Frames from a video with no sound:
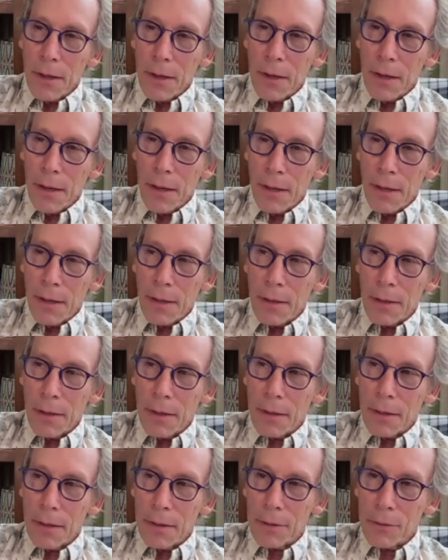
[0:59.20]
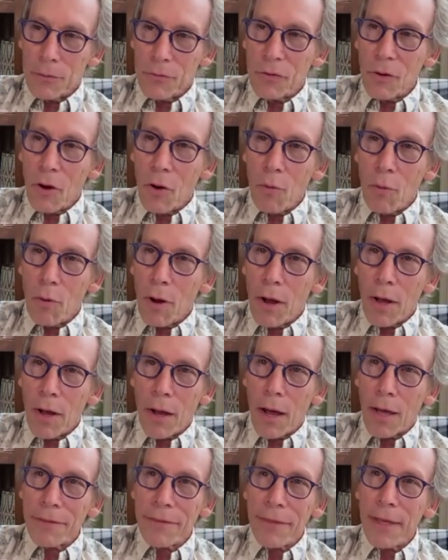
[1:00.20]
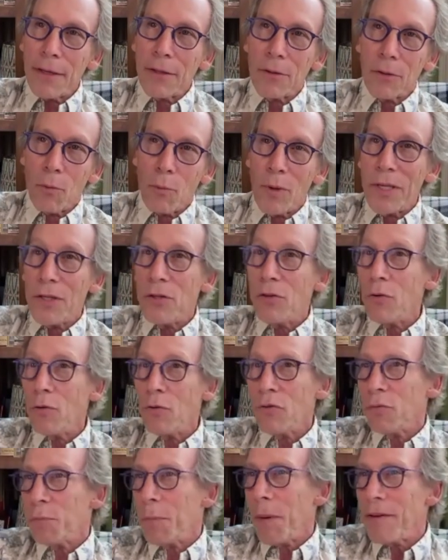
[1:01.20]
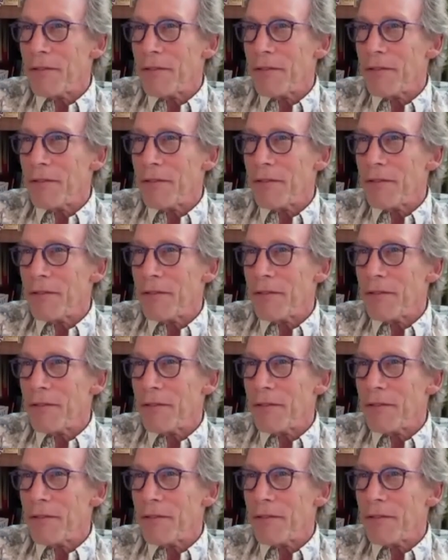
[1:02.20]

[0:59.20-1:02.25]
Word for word: uh. So I, I think we do space